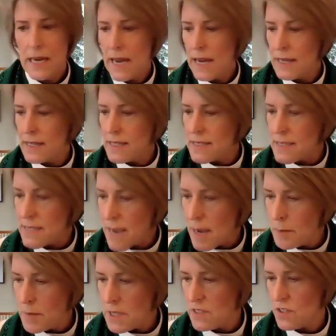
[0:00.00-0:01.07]
and
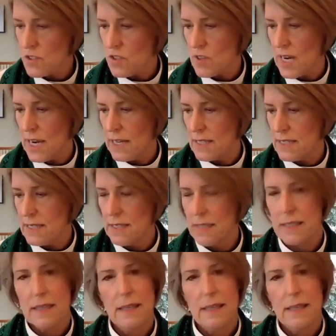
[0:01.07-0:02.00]
demonstrate